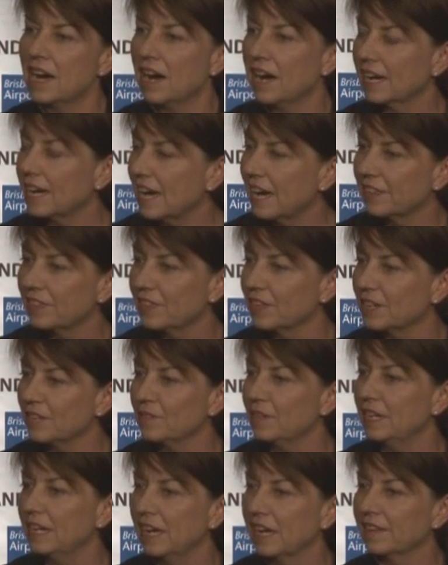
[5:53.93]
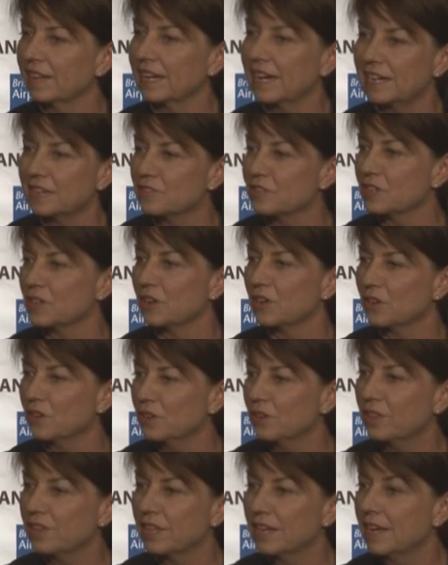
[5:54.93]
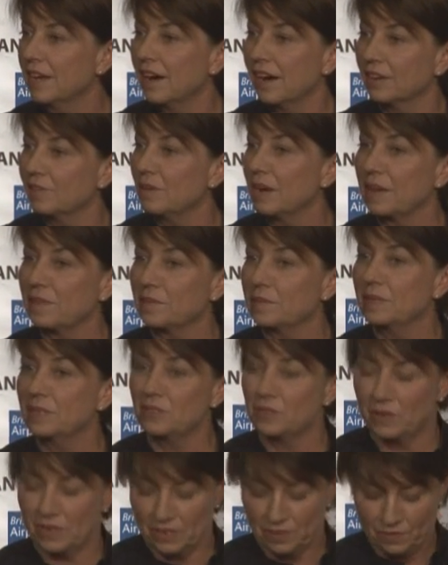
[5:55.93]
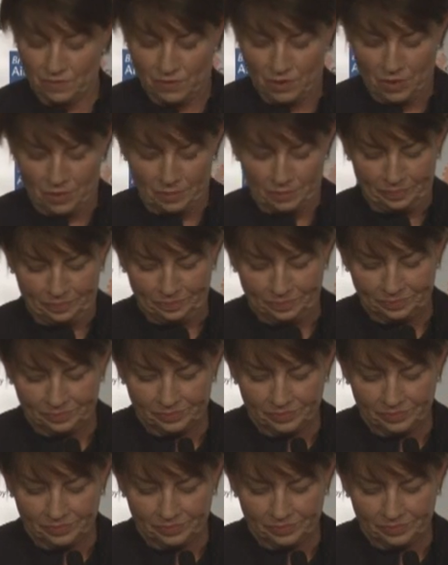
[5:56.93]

I can't think of any other country on earth I'd rather be doing it from.